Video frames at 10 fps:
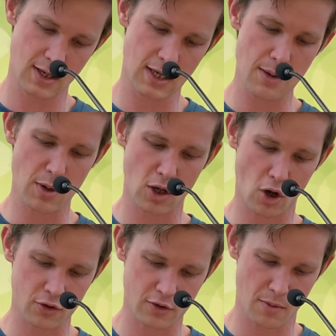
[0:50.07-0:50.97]
Keeping
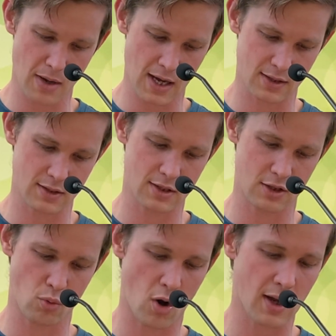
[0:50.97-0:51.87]
God's commands
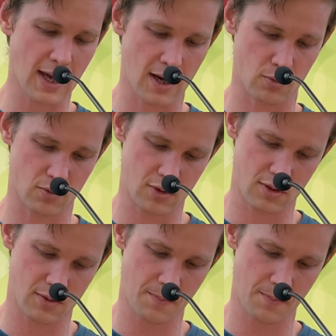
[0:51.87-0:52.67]
is what counts.